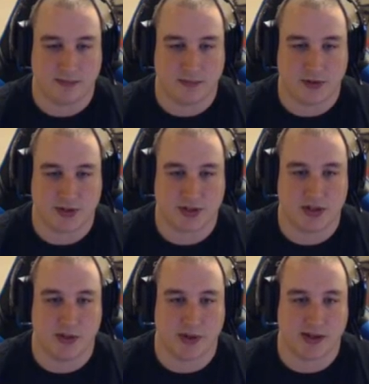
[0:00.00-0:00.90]
you're just
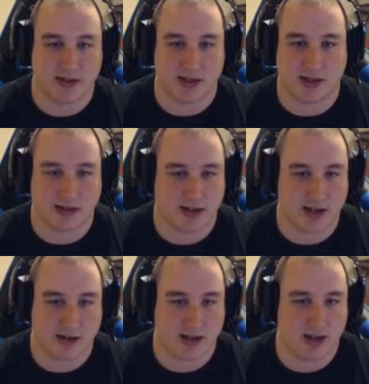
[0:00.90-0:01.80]
doing it to get to
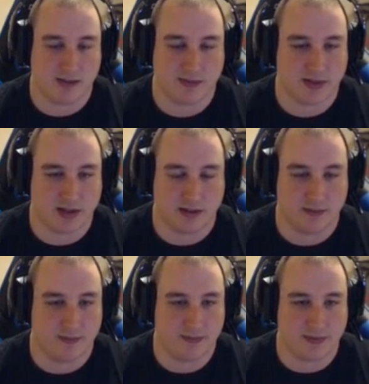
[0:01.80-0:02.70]
end game, so
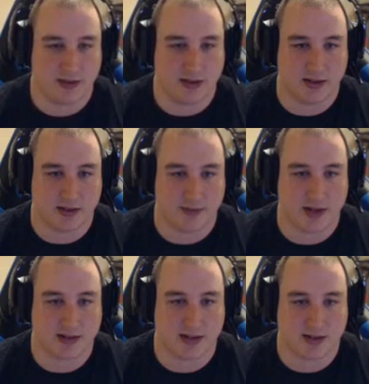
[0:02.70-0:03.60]
it doesn't
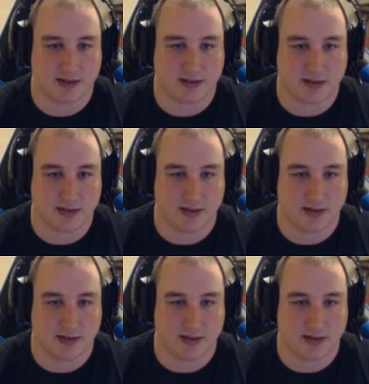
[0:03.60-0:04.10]
make sense